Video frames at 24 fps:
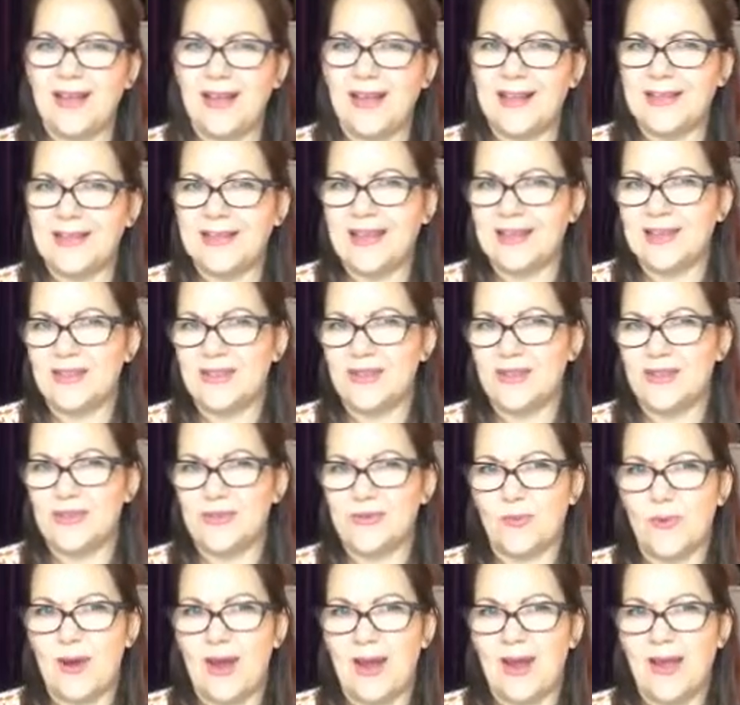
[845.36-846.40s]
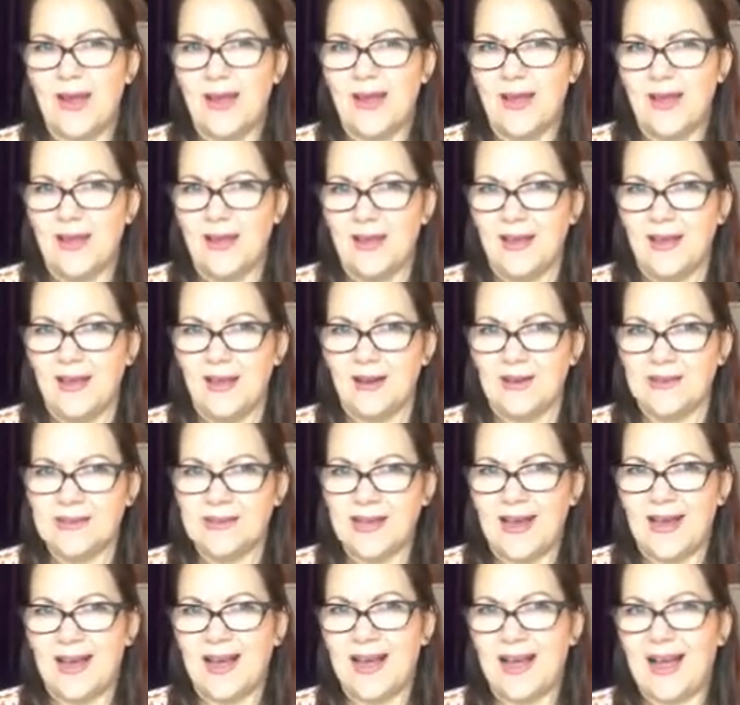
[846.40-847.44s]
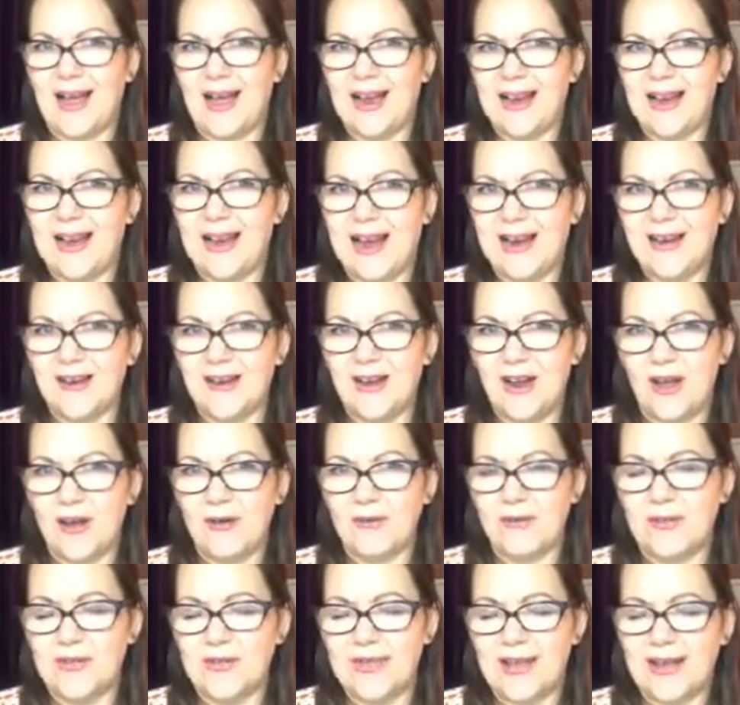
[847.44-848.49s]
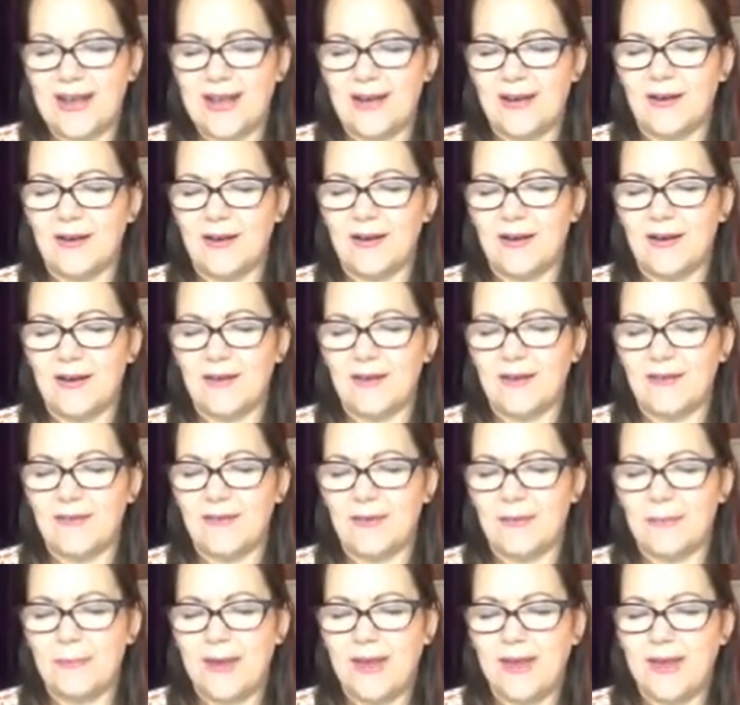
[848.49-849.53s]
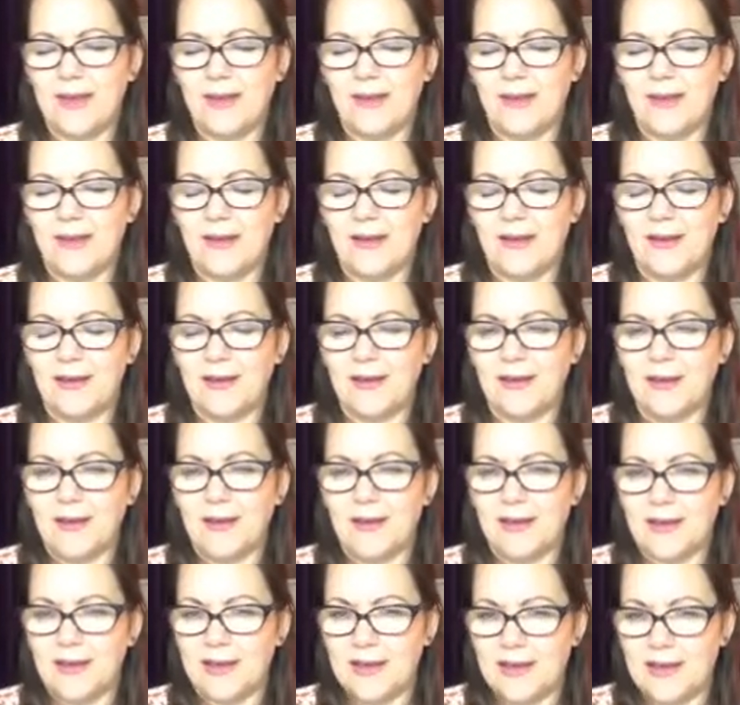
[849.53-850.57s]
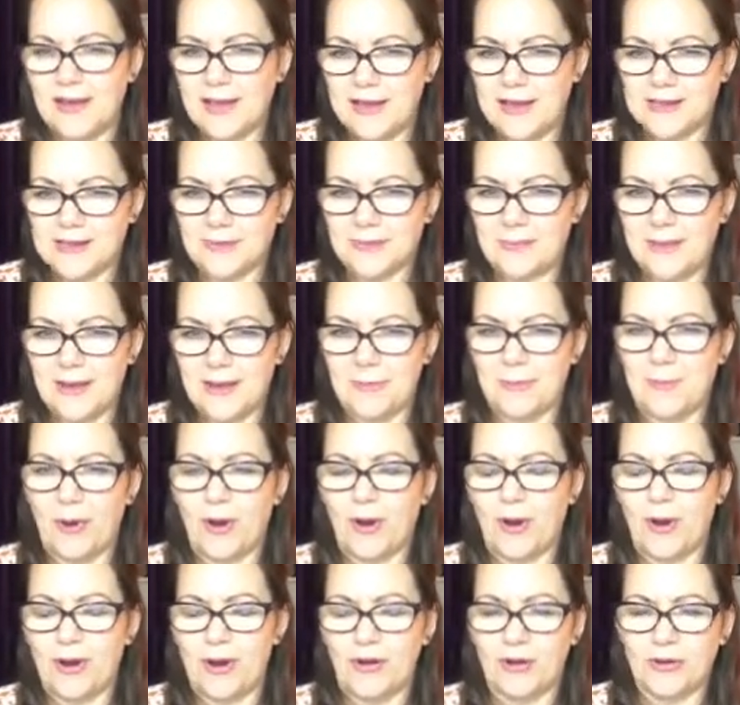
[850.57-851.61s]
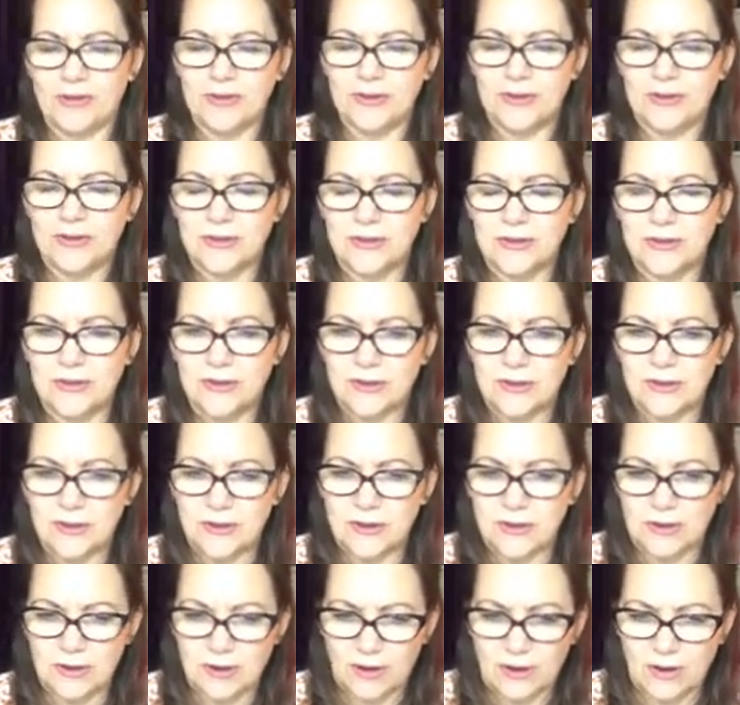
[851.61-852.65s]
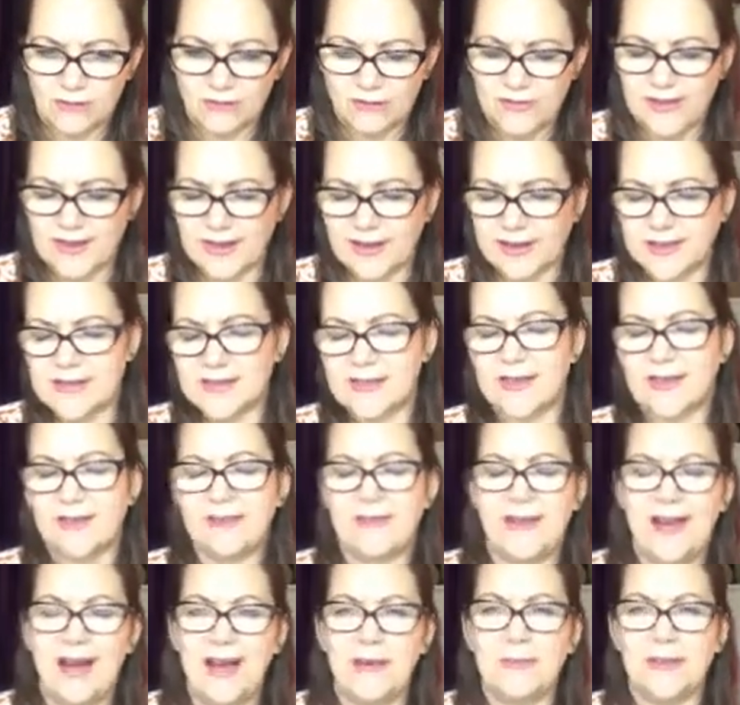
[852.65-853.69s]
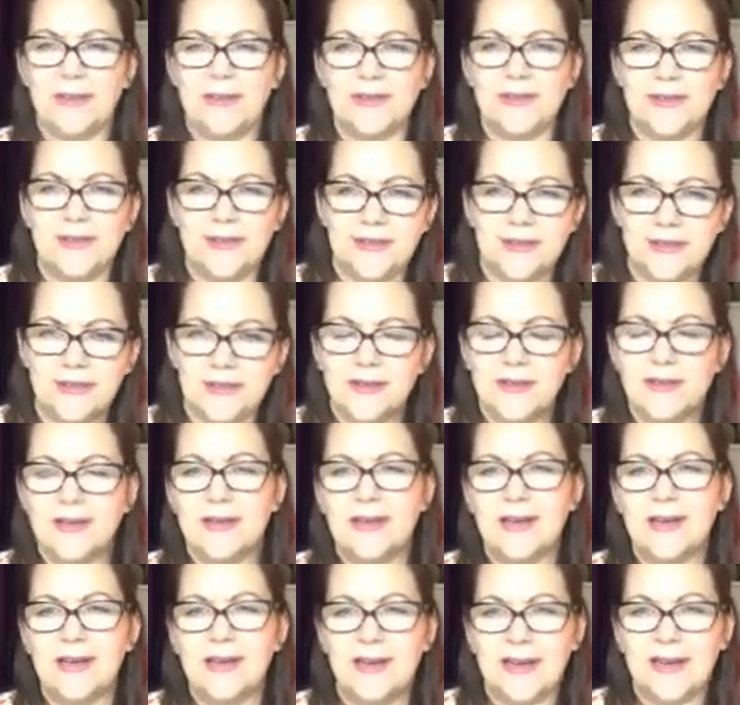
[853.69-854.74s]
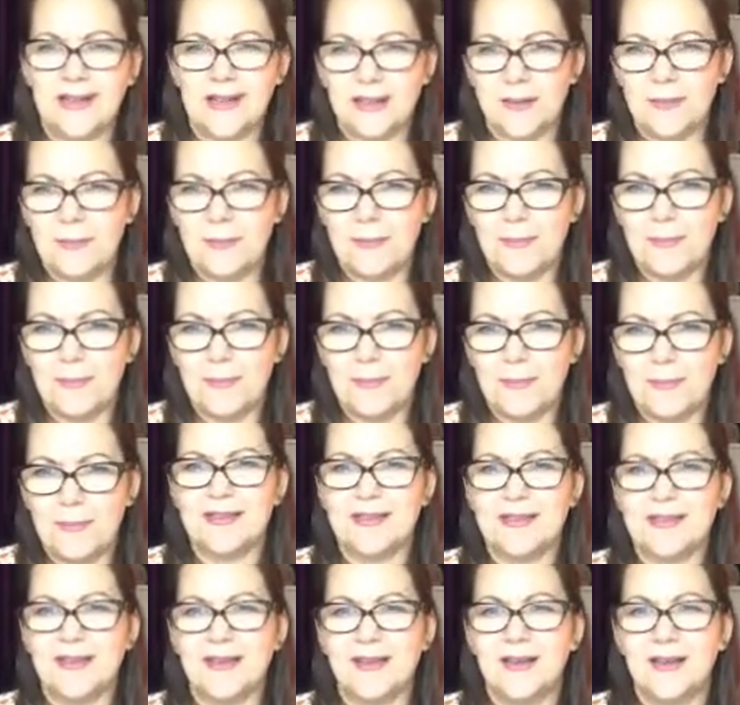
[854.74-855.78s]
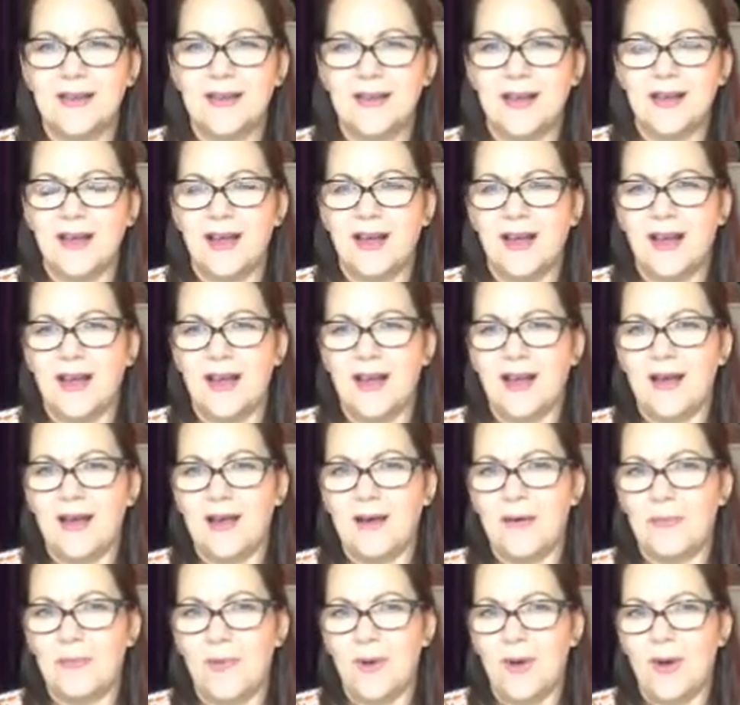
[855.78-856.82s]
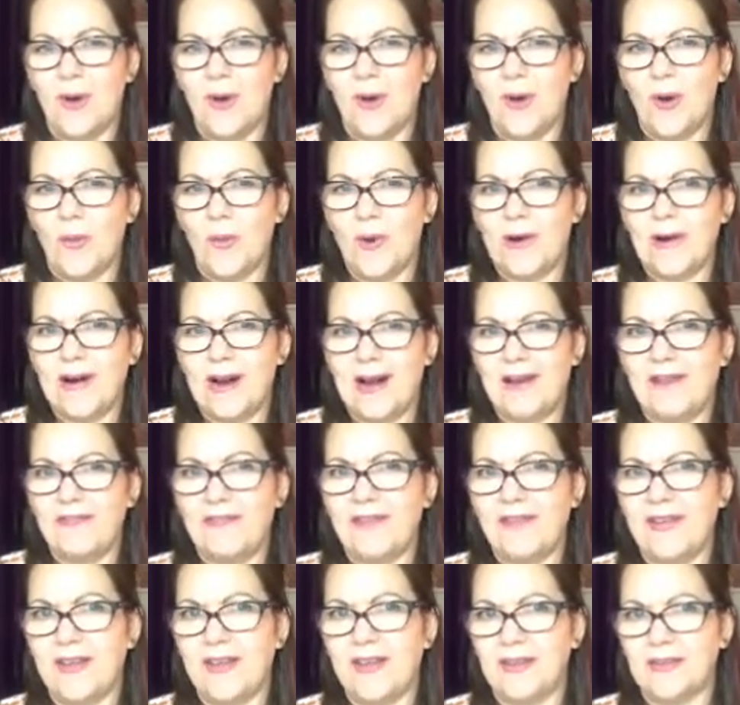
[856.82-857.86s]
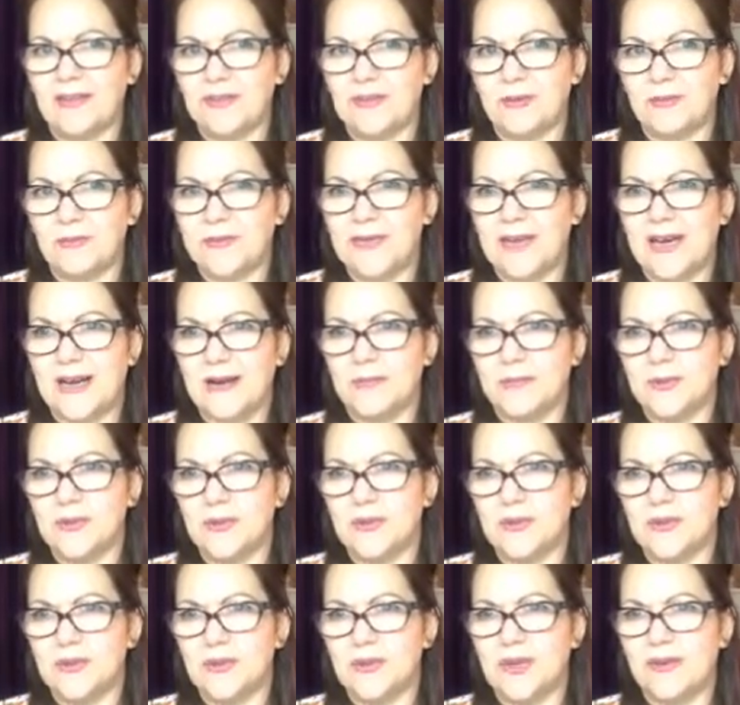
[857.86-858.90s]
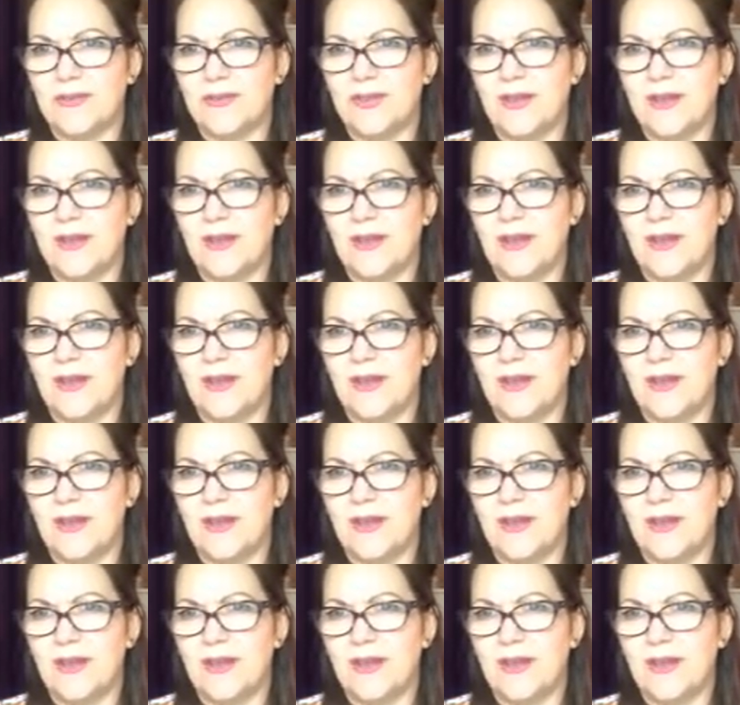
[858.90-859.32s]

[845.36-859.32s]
That's just where, because I know that for me is a big part of things that have happened in the past, where I feel sometimes also that